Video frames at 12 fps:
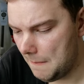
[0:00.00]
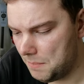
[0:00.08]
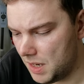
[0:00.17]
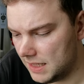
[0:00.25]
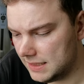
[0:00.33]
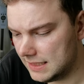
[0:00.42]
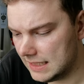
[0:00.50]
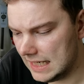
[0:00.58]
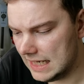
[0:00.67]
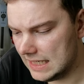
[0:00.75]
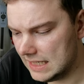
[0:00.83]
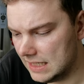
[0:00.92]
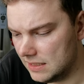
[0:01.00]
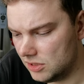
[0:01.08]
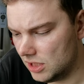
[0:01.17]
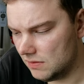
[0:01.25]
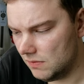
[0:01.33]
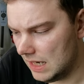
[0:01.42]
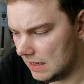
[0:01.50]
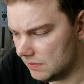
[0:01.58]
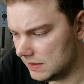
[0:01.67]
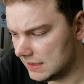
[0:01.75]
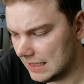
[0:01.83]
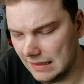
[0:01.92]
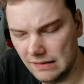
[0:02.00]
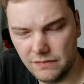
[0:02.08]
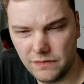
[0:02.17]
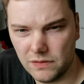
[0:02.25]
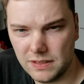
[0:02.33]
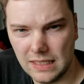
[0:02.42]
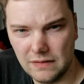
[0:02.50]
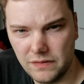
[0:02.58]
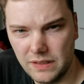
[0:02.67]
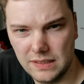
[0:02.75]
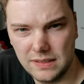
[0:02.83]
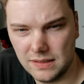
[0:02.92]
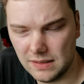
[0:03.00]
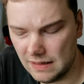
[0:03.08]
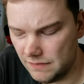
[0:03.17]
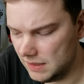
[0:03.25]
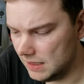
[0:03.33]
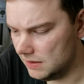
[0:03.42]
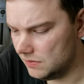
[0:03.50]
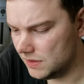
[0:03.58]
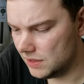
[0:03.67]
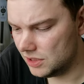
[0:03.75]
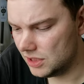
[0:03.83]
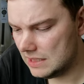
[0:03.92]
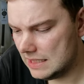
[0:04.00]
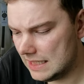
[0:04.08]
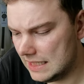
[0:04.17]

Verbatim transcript: But in uh, general, I would say for selfies, everyday usage,